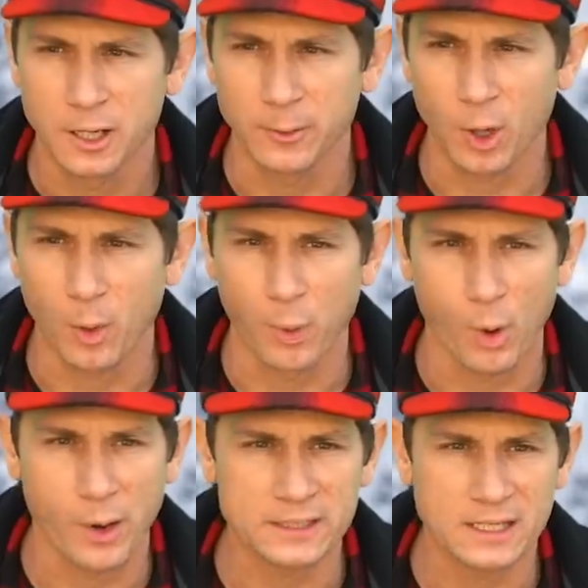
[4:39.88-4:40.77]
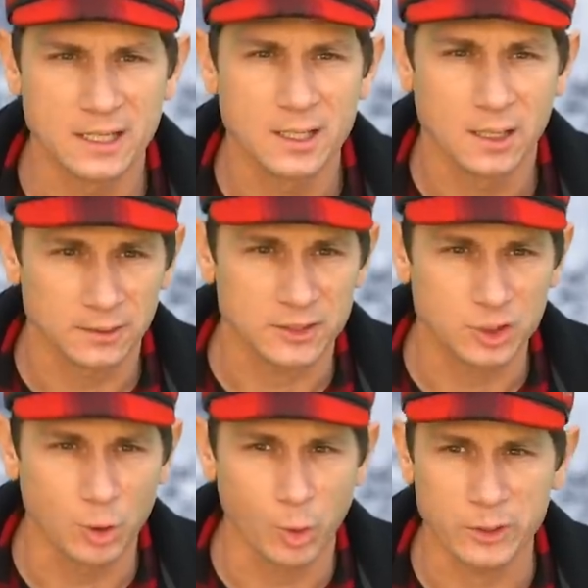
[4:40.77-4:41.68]
Here we go, boys. Let's
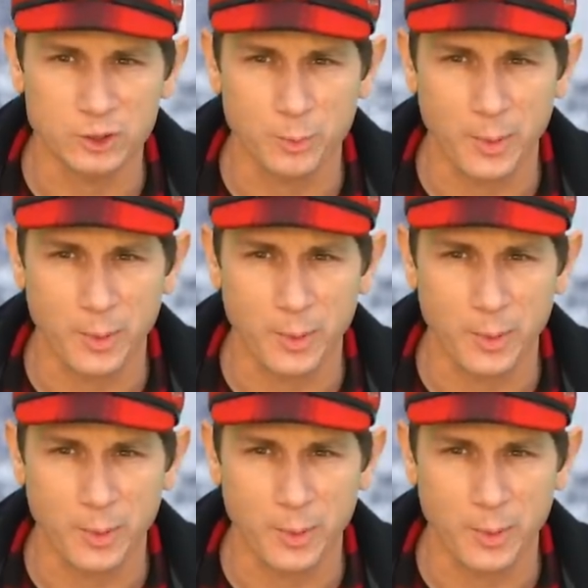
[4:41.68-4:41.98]
do what we do